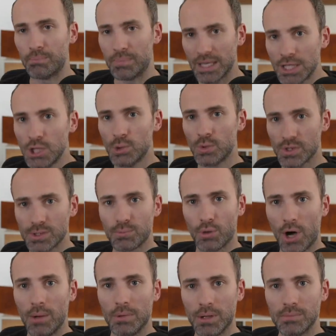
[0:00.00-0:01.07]
have ambiguous
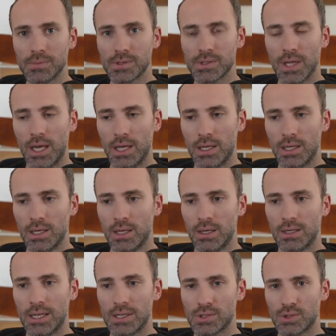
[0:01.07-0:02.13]
problems, and
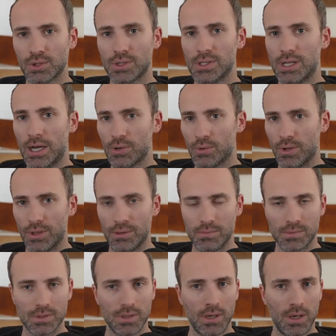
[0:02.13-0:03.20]
data structures and
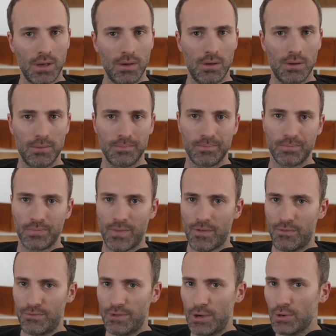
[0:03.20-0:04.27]
algorithms
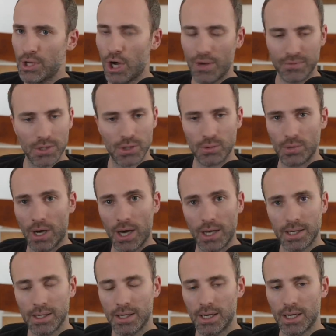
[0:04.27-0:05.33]
very often do
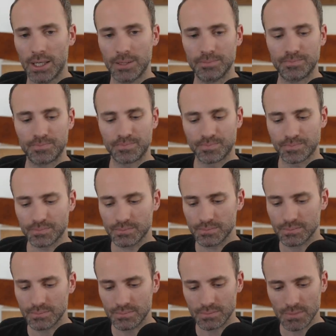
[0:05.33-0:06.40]
not. Um,
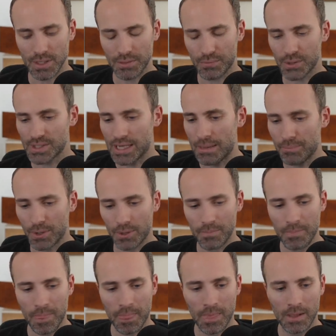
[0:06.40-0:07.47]
like for
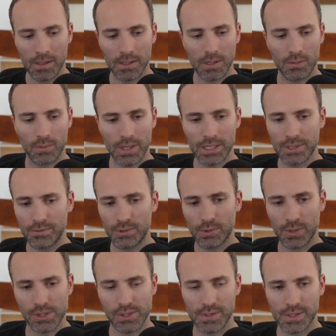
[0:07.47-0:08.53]
example, you know, one
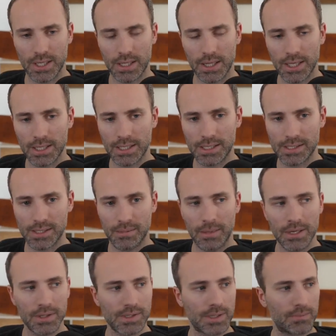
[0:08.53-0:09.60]
interview questions I like a decent
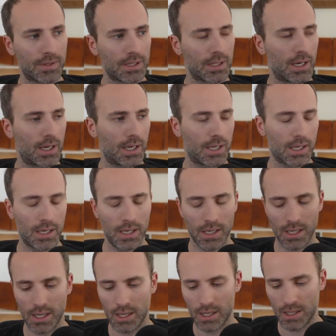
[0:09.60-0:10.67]
amount is something like.
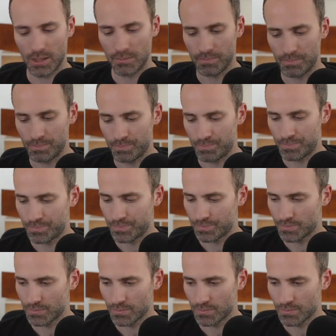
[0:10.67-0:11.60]
Um,